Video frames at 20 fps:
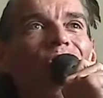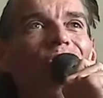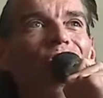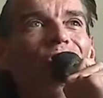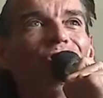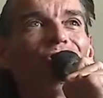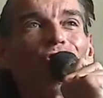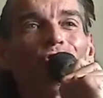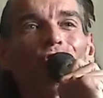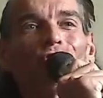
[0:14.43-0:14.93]
the
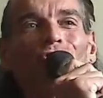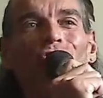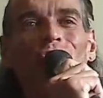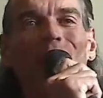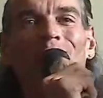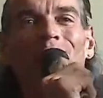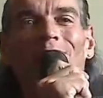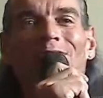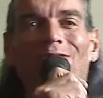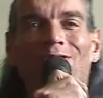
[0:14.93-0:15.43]
Church of
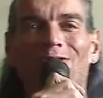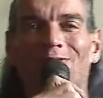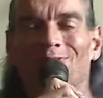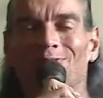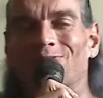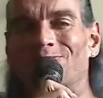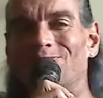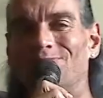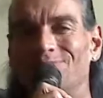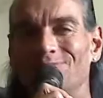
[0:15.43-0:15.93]
Love.
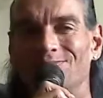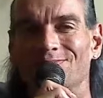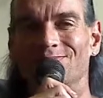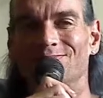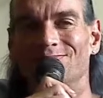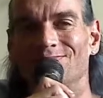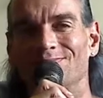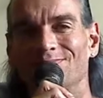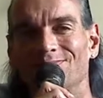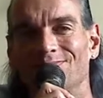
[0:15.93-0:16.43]

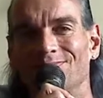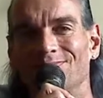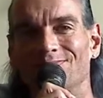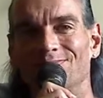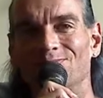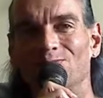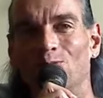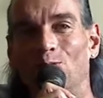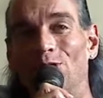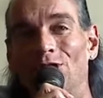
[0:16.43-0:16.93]

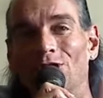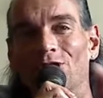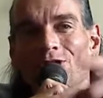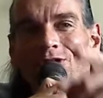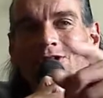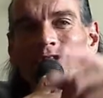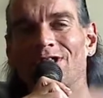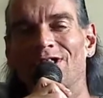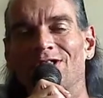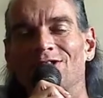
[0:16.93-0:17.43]
We
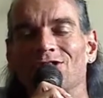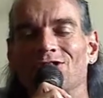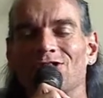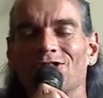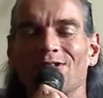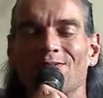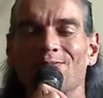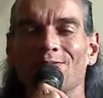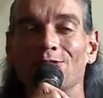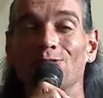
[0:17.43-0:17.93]
are the
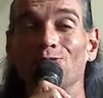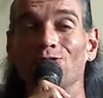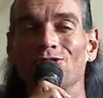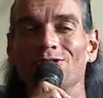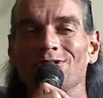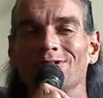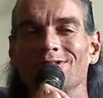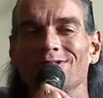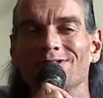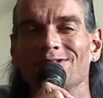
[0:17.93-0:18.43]
Conscious
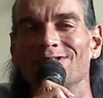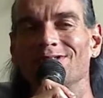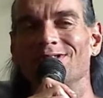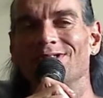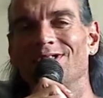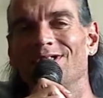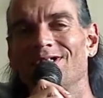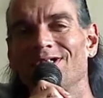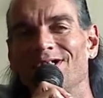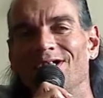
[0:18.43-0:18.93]
Evolution,
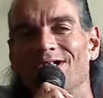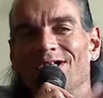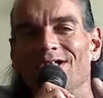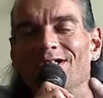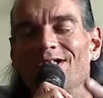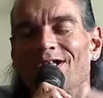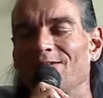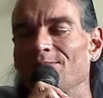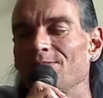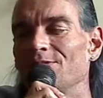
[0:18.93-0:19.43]

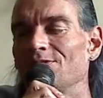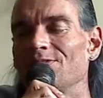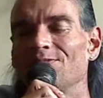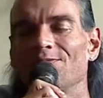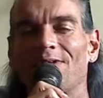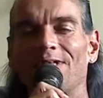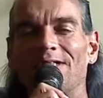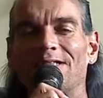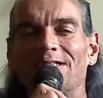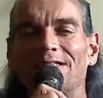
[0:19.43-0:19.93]
and I'm your
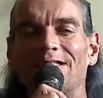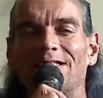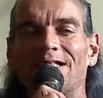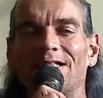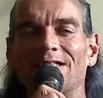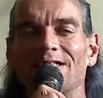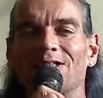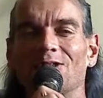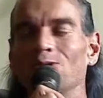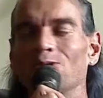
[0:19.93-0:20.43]
divinely
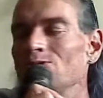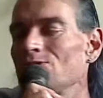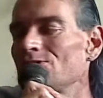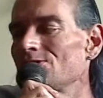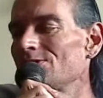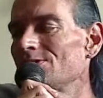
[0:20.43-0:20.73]
guided host,